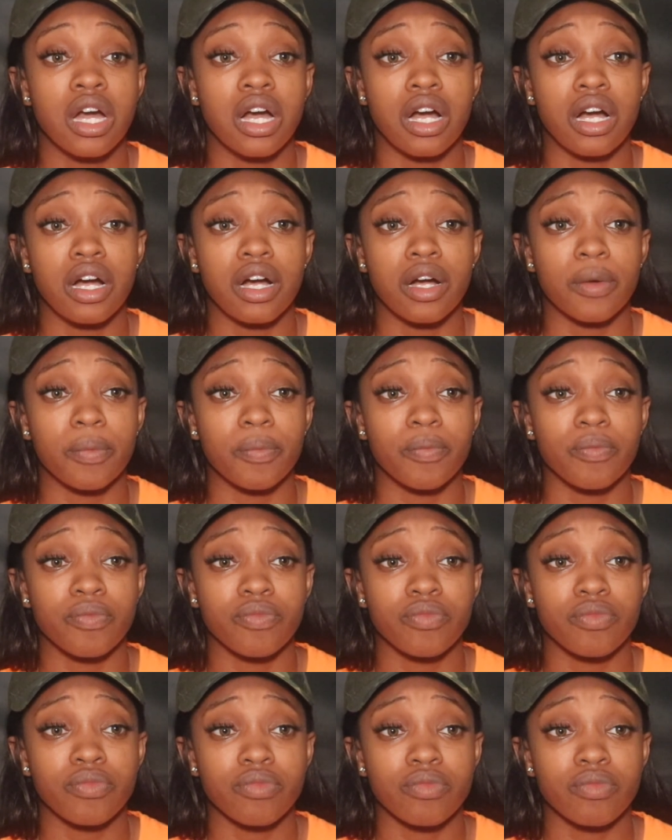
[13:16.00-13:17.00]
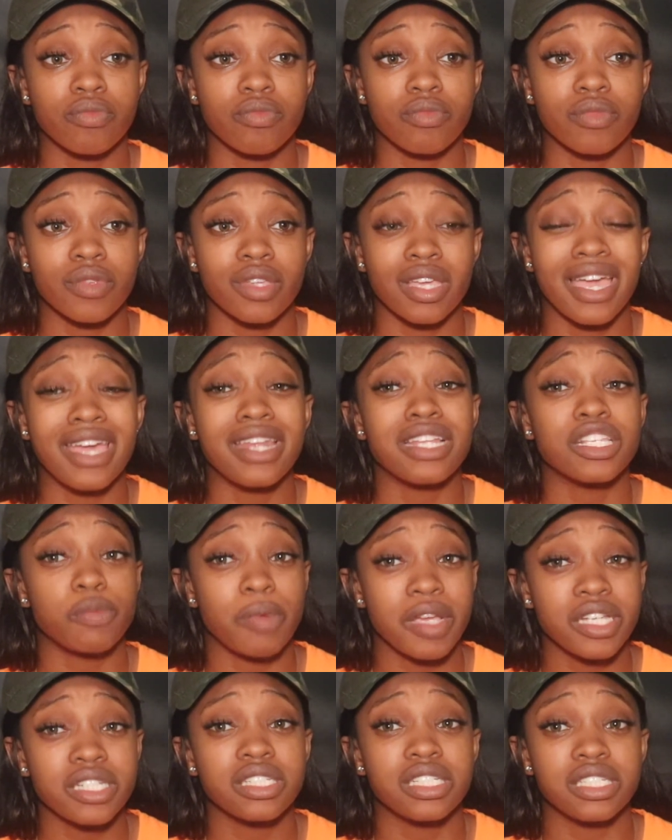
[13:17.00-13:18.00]
and
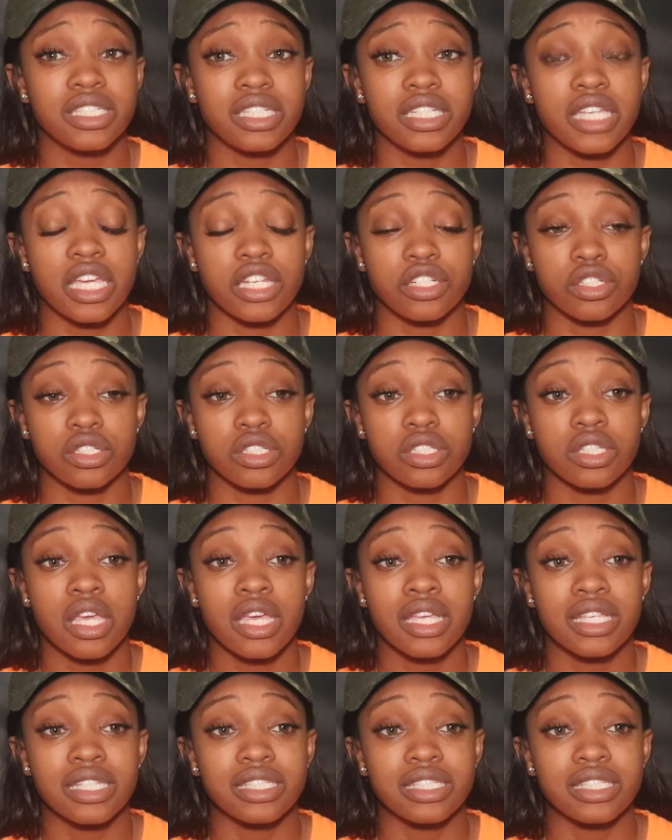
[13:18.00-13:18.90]
especially teenagers,